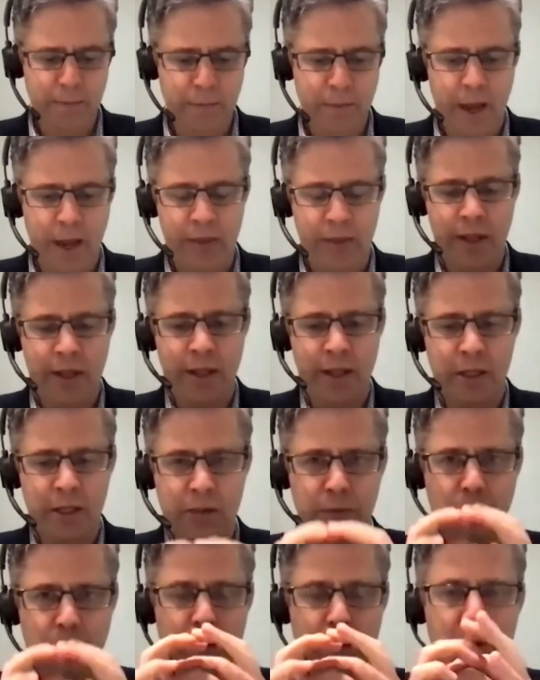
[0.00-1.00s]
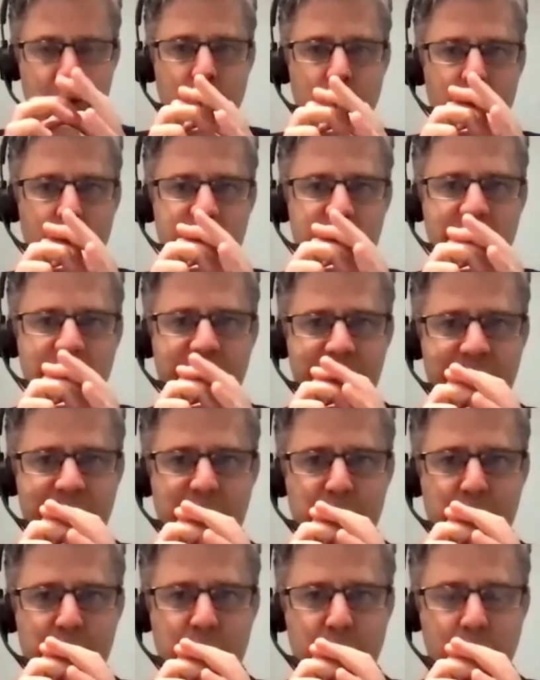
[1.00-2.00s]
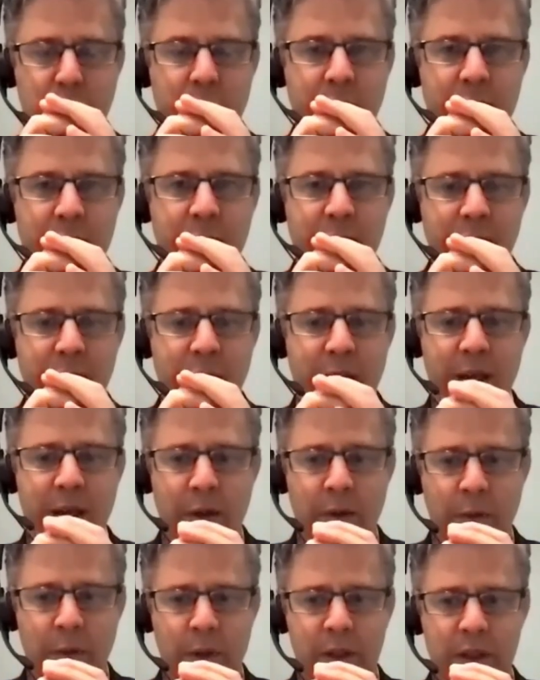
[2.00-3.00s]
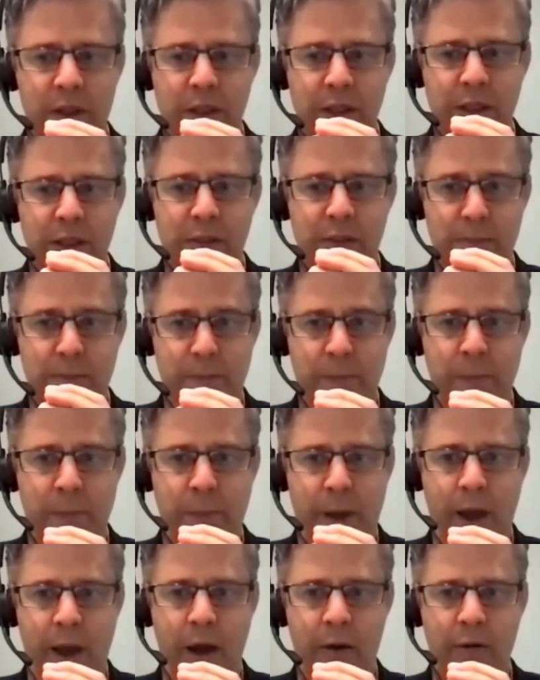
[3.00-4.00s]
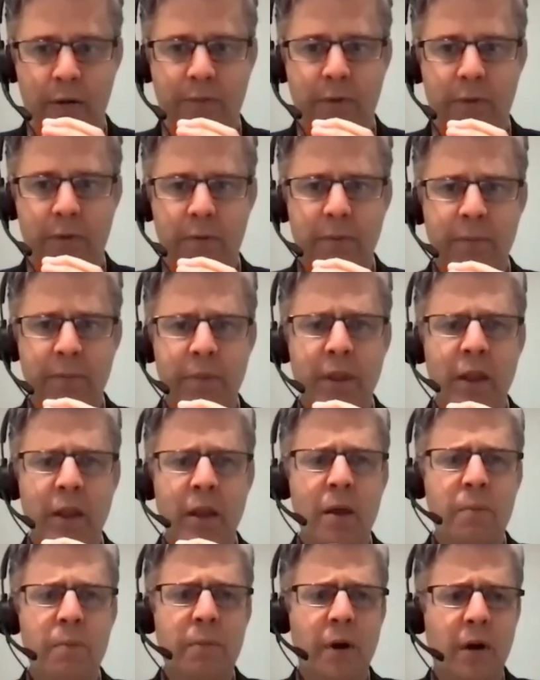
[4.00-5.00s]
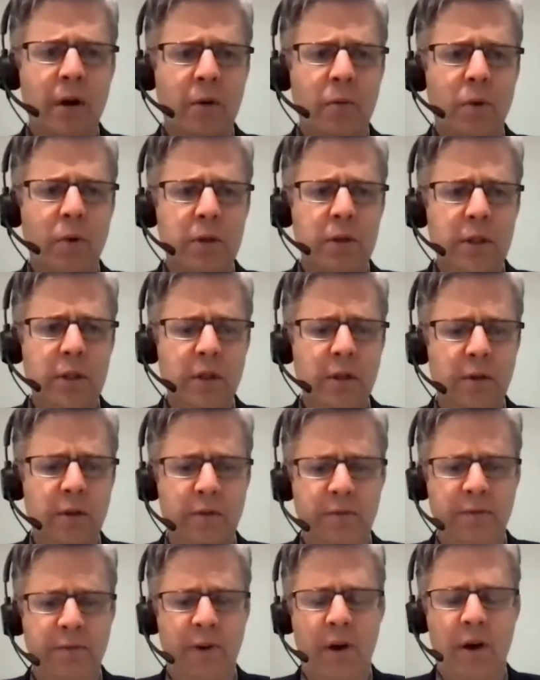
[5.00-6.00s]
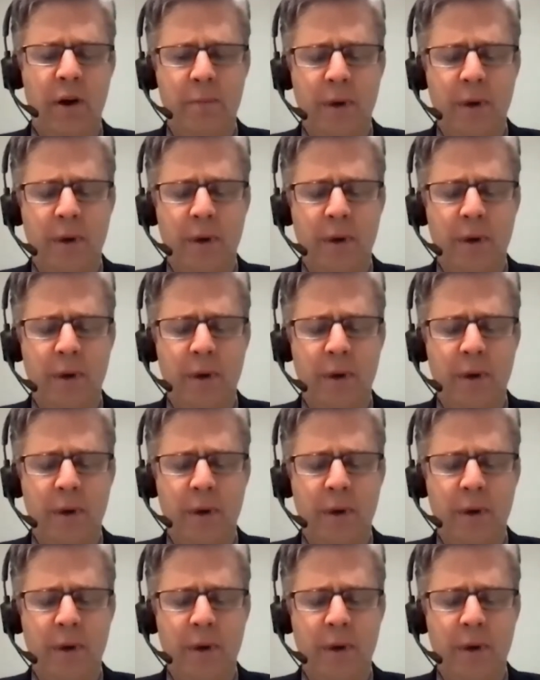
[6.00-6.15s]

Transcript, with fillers: And then right. there's root cause that sits between it, which is powerful. Mike, what do you find